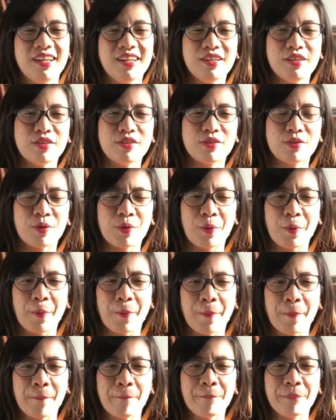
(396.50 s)

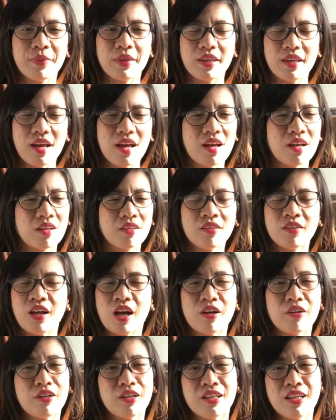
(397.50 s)
So yeah, I
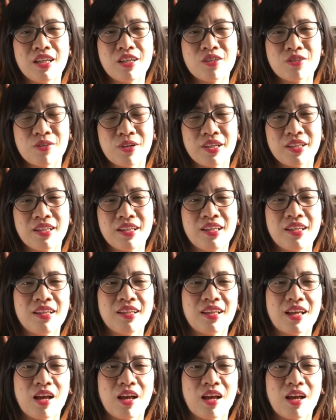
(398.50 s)
really enjoyed it.